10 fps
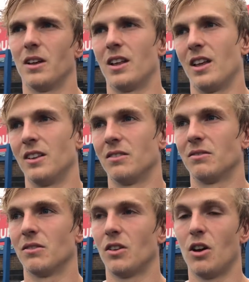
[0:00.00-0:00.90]
And
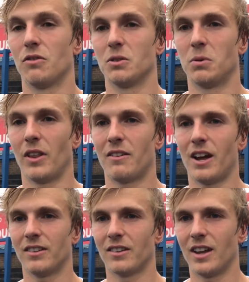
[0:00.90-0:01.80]
hopefully we put that
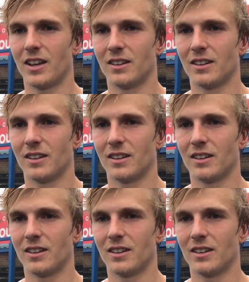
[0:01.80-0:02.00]
right today.